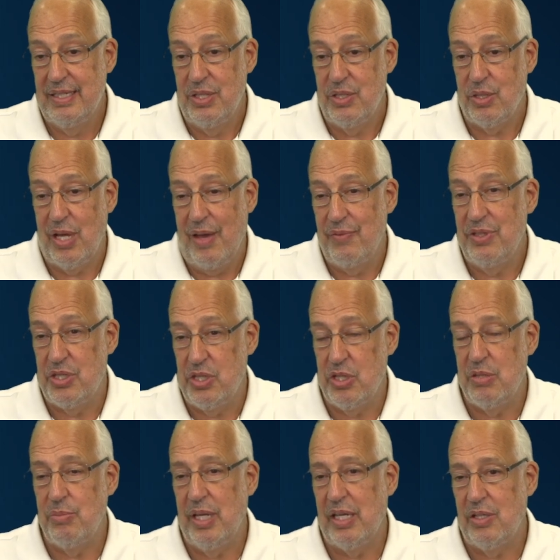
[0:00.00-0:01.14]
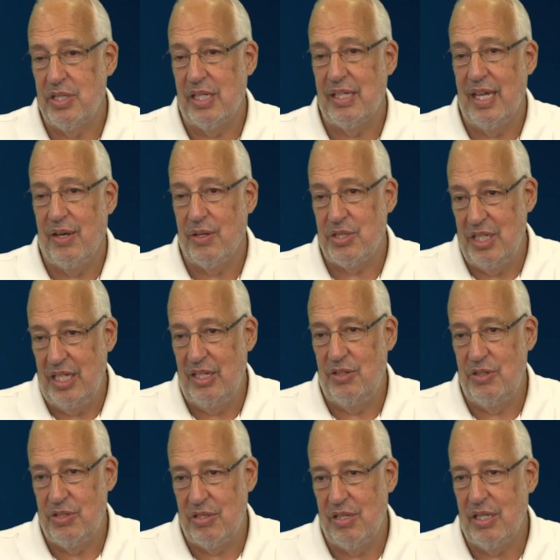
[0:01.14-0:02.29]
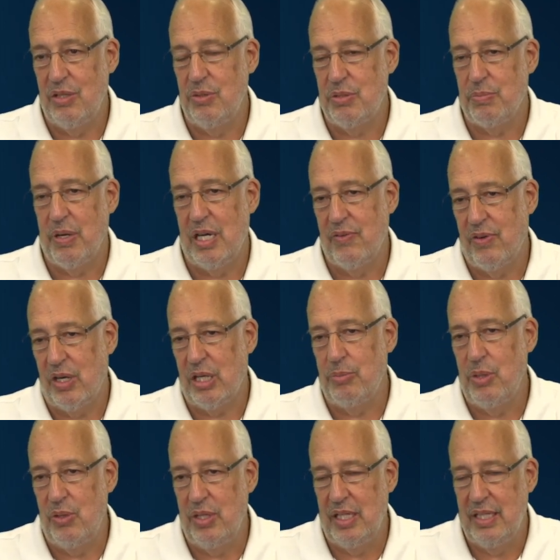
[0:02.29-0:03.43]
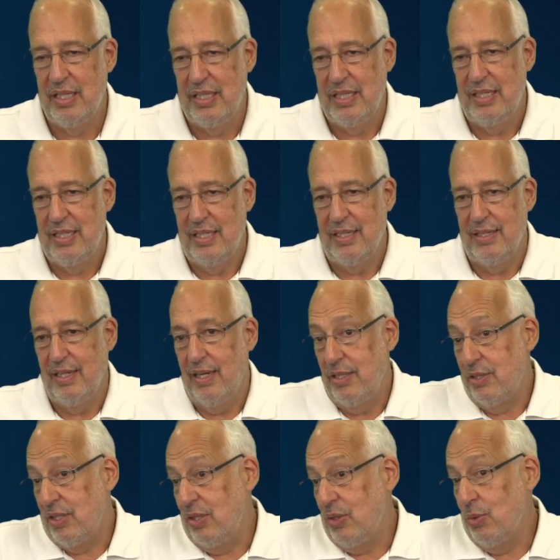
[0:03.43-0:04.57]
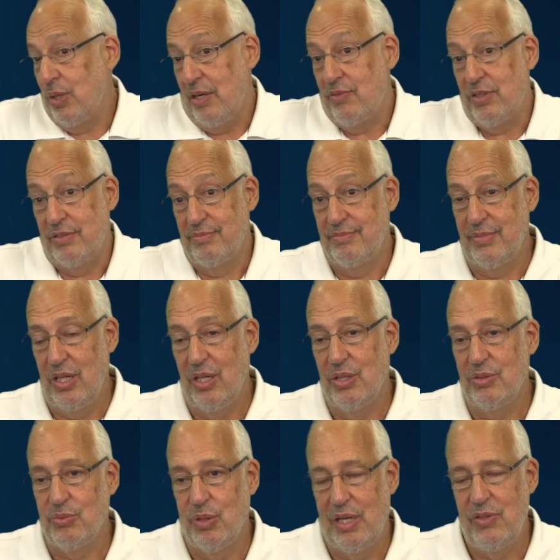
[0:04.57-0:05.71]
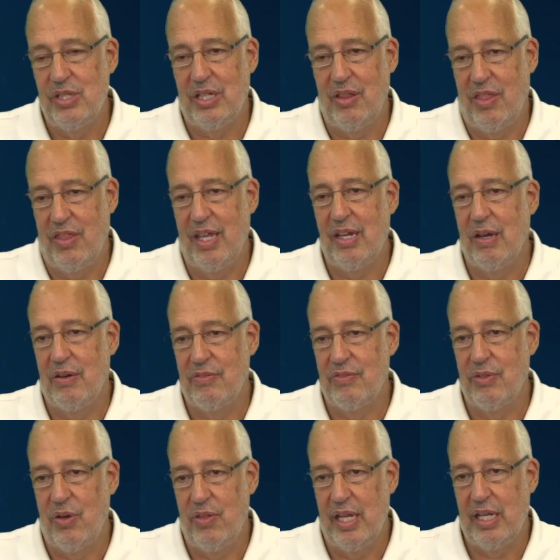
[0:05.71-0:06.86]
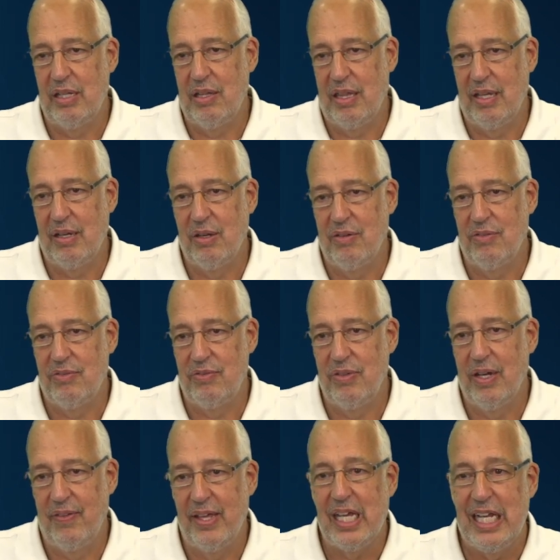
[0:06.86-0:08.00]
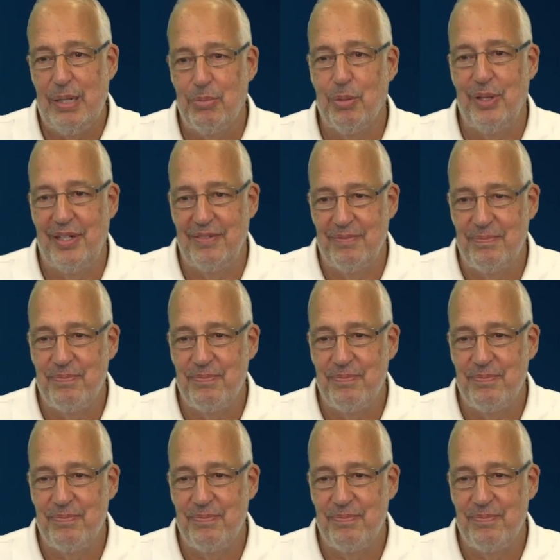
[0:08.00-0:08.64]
So having decision makers at Galaxy here in Syracuse, part of our community, you can do whatever you can think of, or they can think of, they can implement.